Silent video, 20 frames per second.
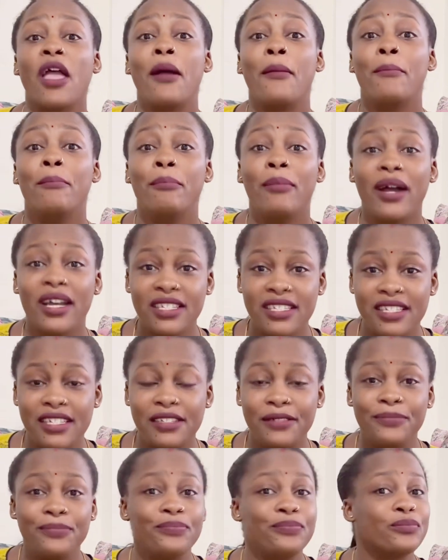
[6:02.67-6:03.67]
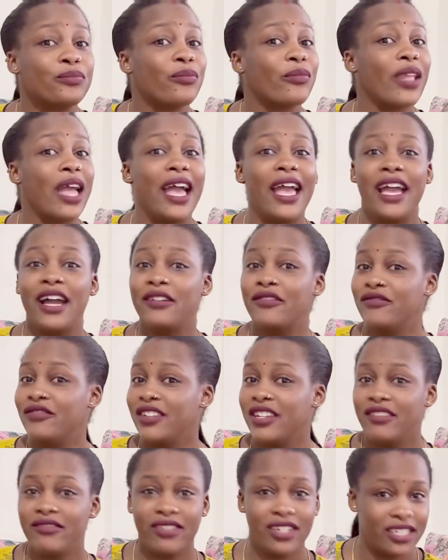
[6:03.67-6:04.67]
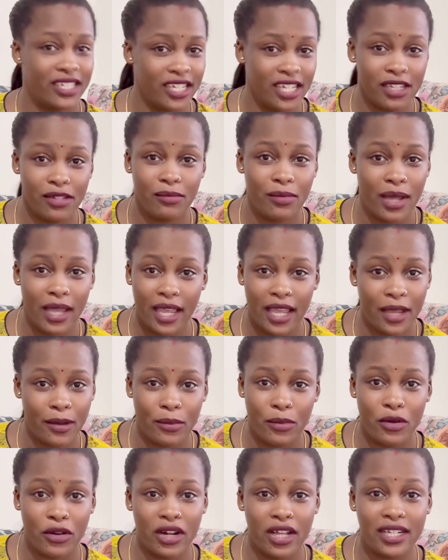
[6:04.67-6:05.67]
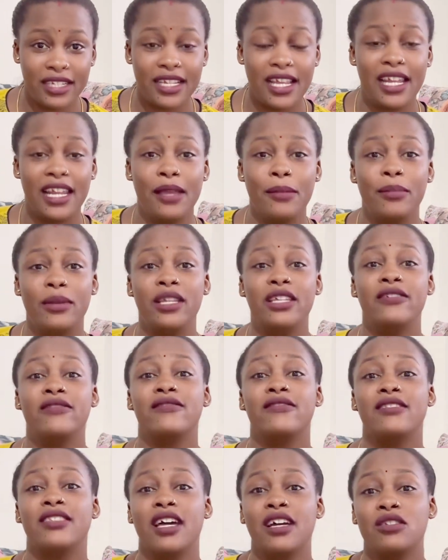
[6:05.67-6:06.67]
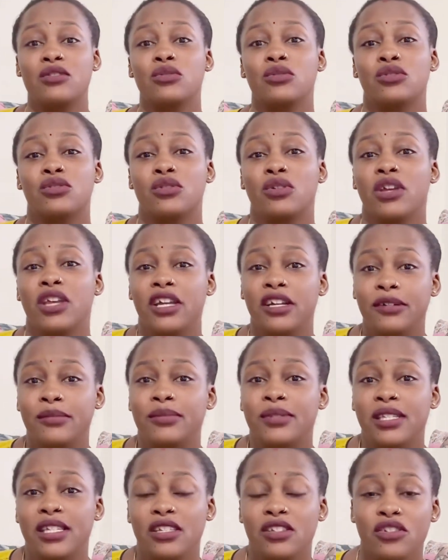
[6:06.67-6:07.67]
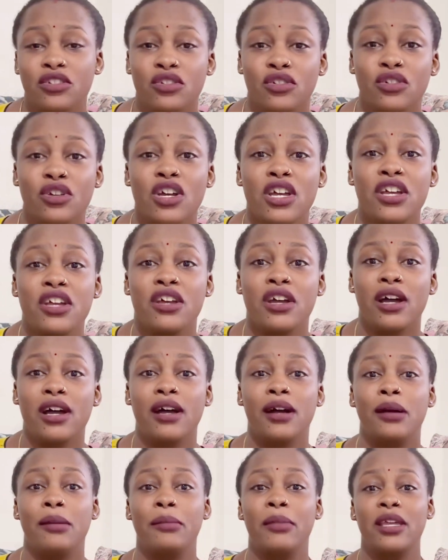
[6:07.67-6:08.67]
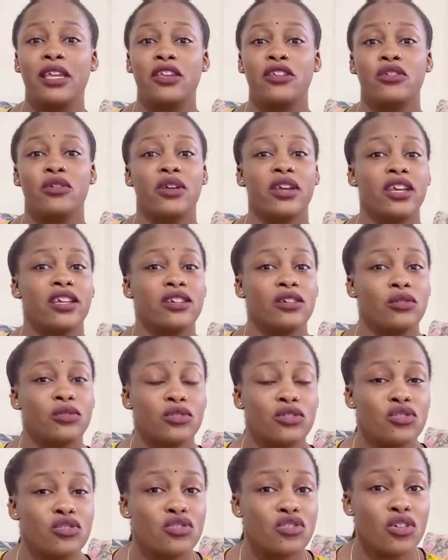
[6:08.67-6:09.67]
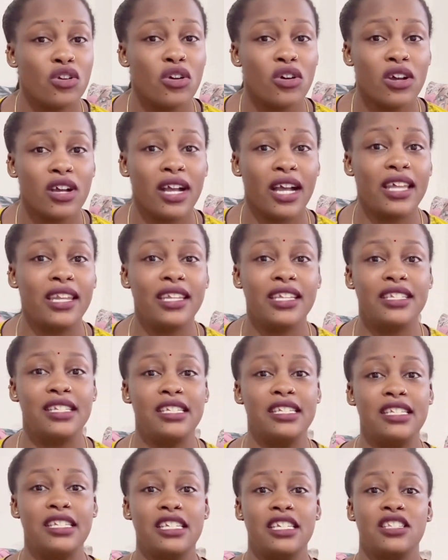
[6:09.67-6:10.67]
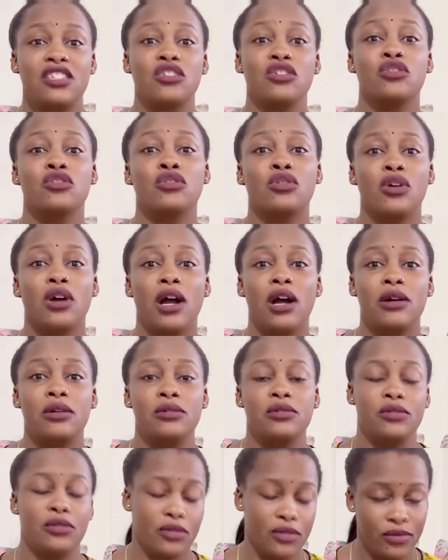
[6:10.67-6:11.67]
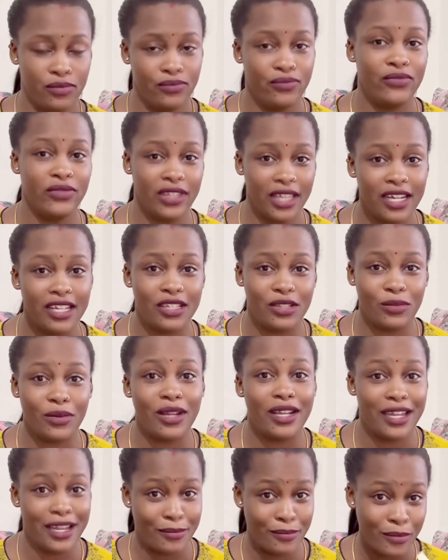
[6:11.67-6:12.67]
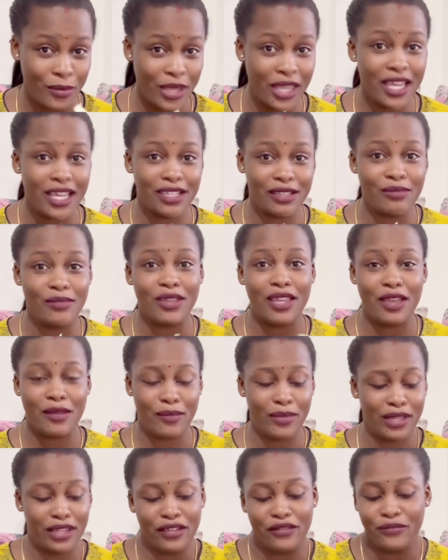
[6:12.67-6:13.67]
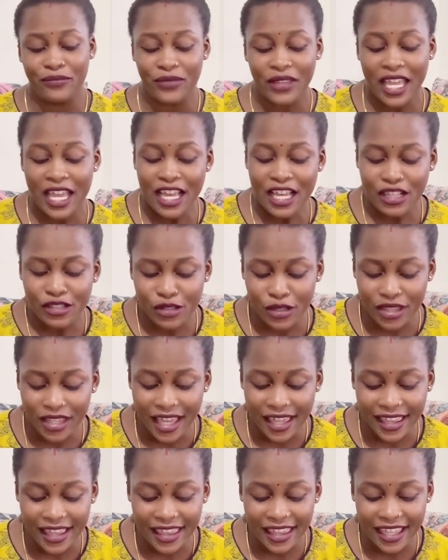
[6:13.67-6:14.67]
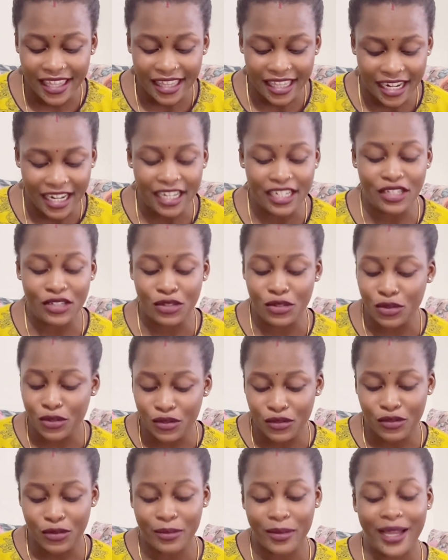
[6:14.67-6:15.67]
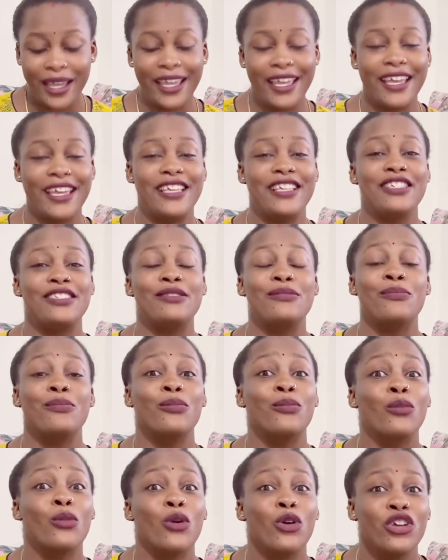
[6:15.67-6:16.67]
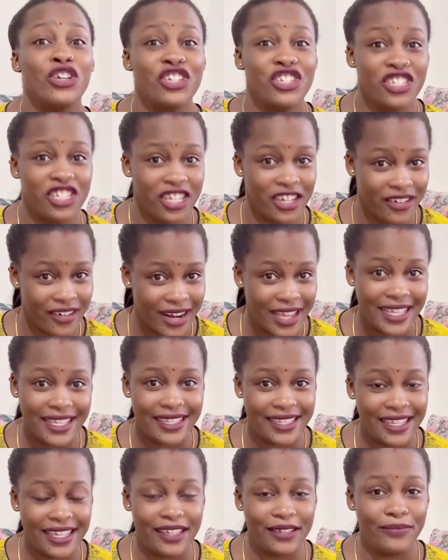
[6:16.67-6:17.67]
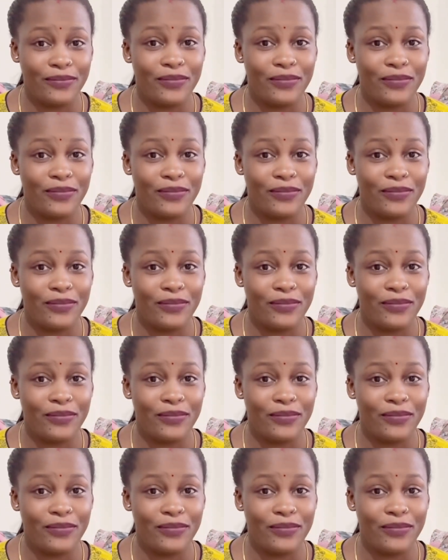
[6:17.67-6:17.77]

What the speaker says: But I have never changed my hair product, and I believe that also helps in making your hair strong and letting it grow out. That is what I believe. So the other thing that I do for my hair is moisturizing.